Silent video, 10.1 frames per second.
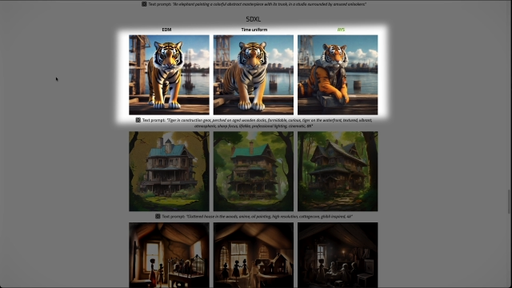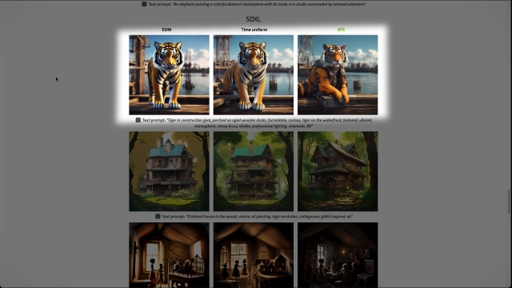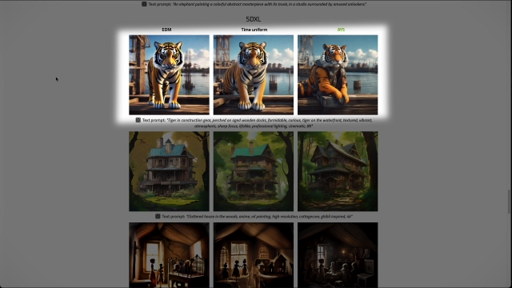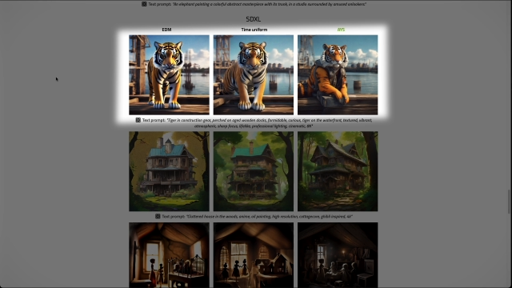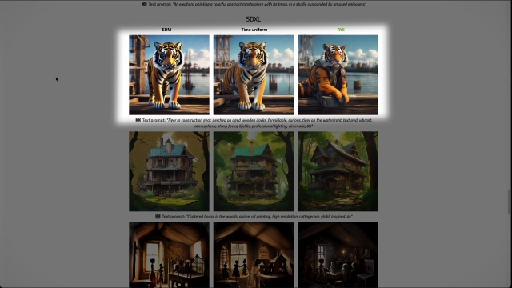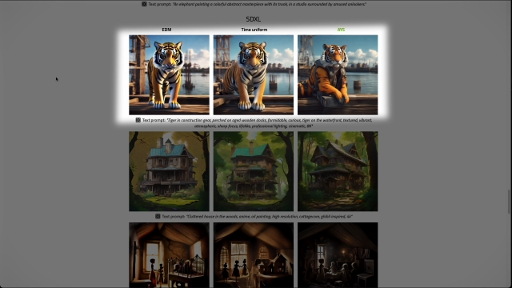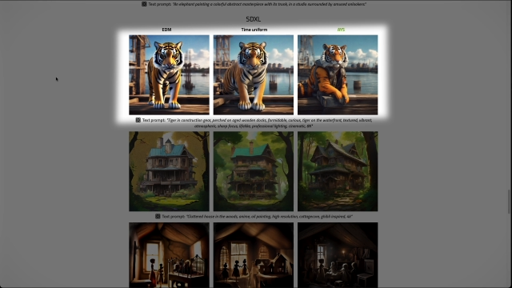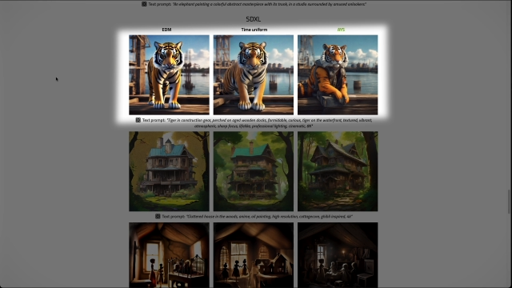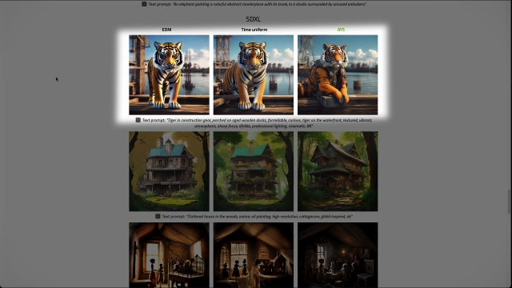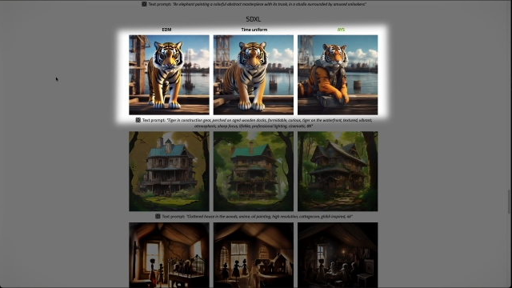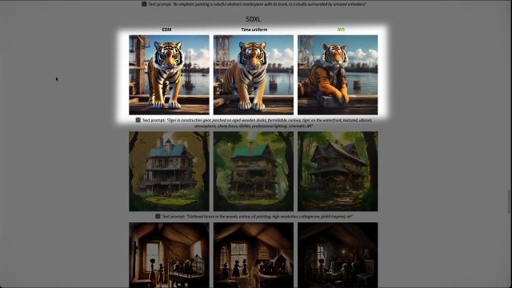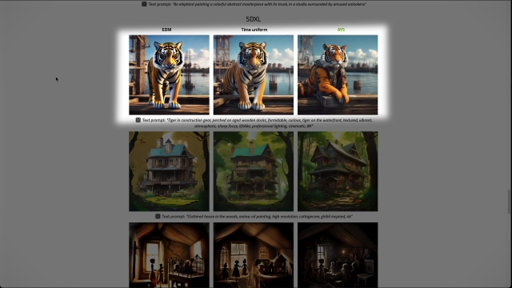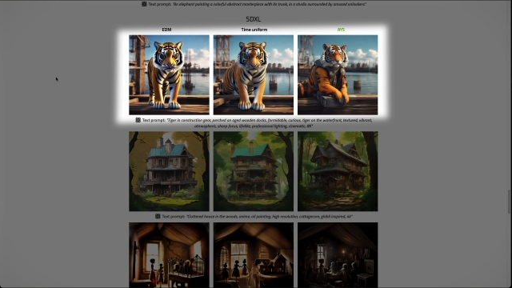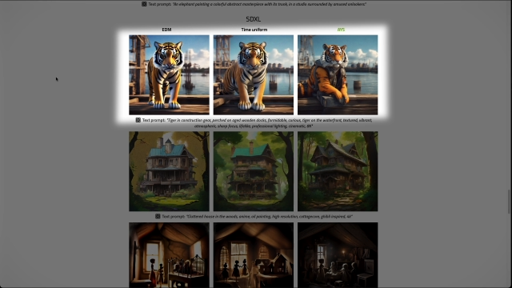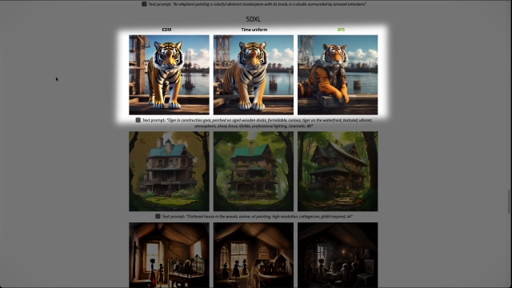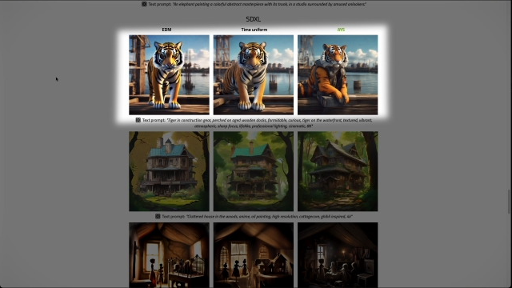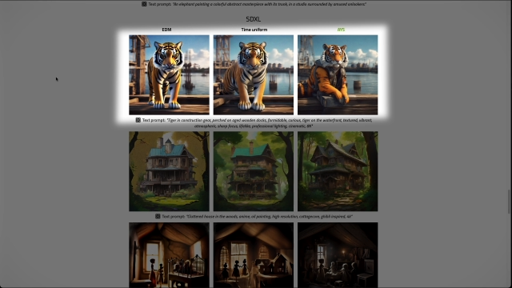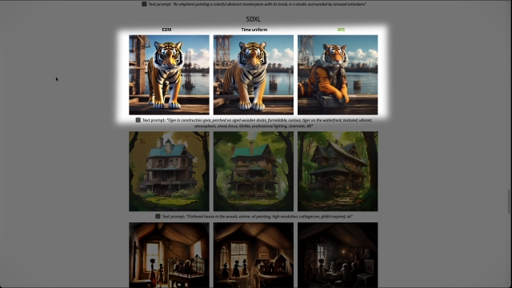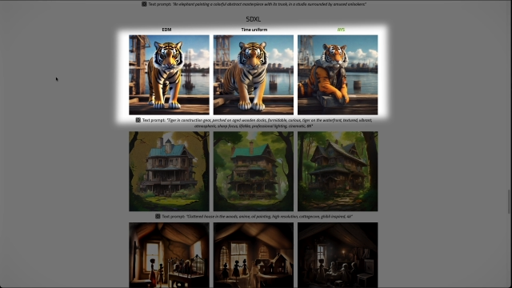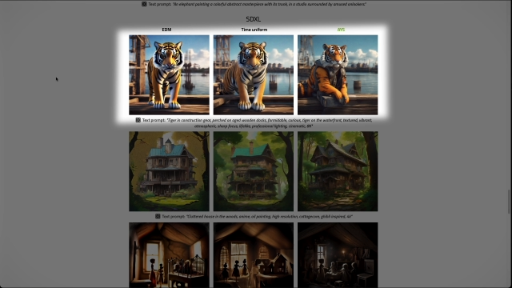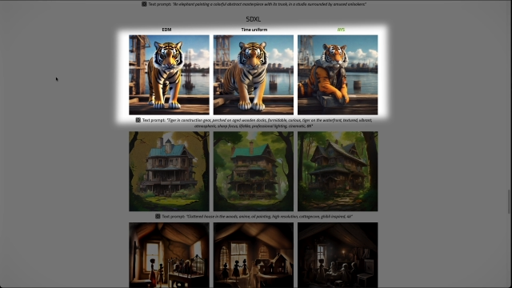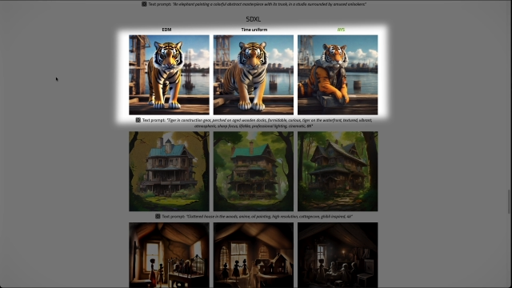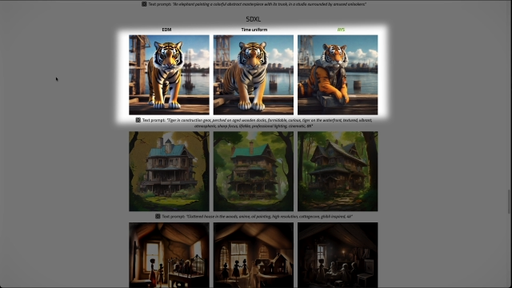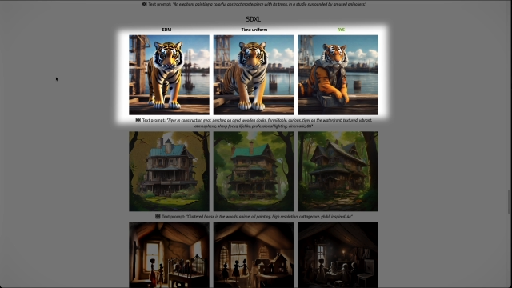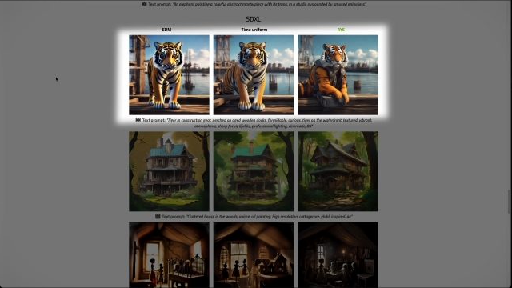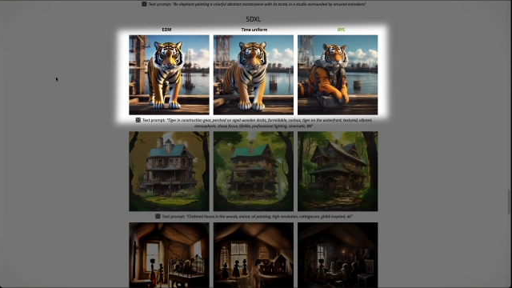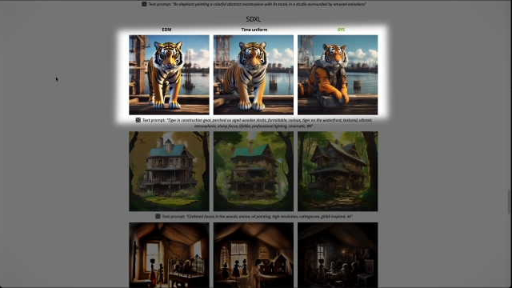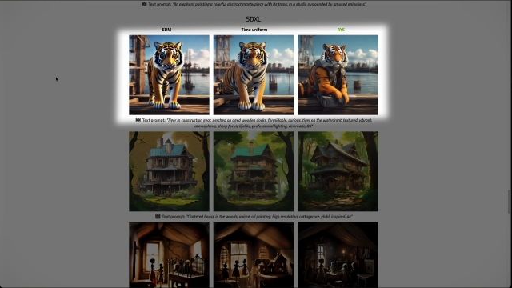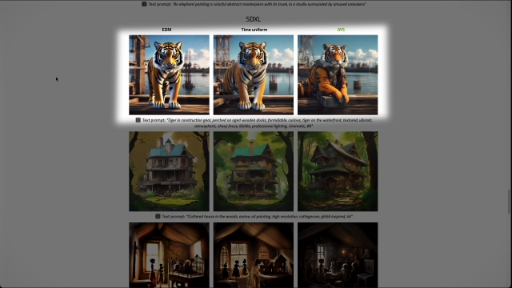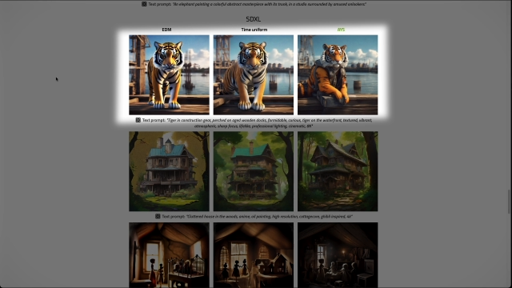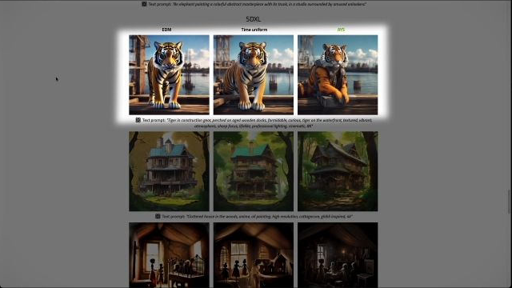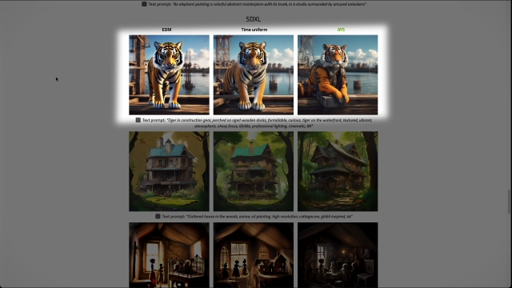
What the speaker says: [unreadable: no face in view]